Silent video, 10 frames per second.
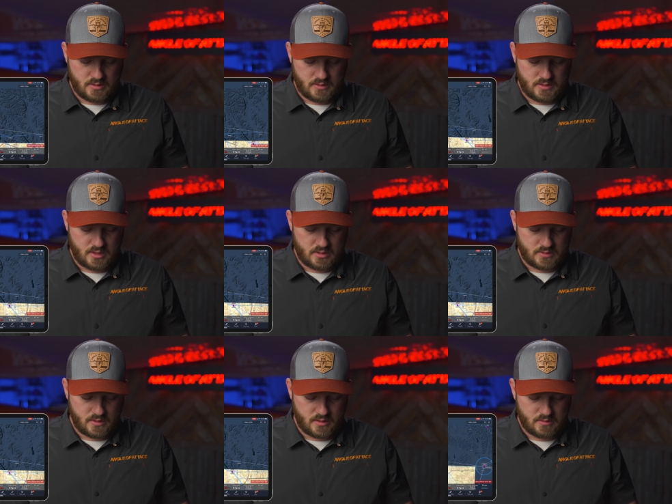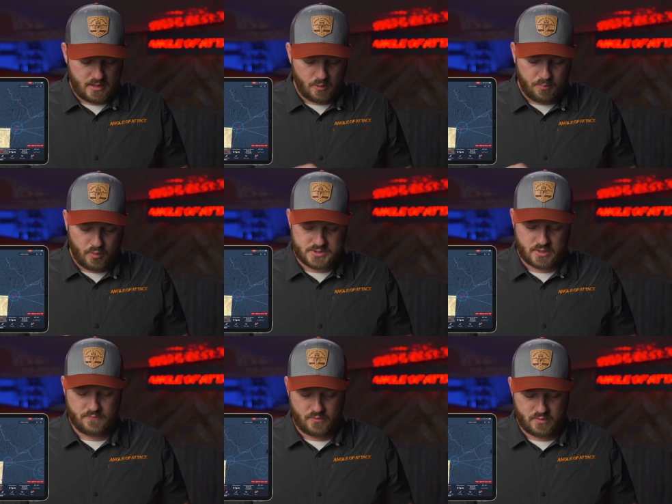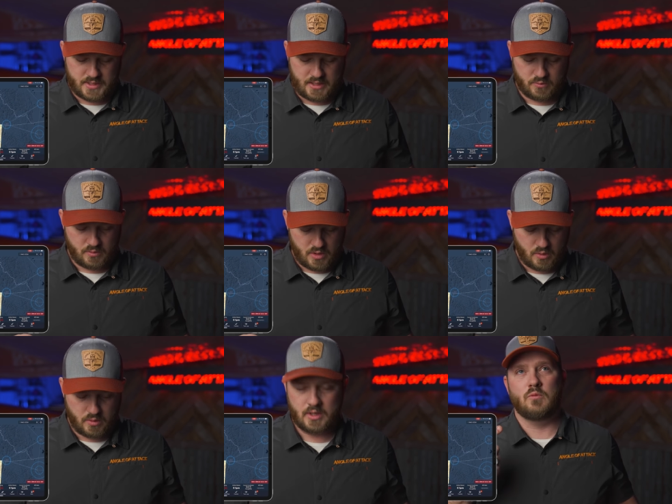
the the airports that are further down the road,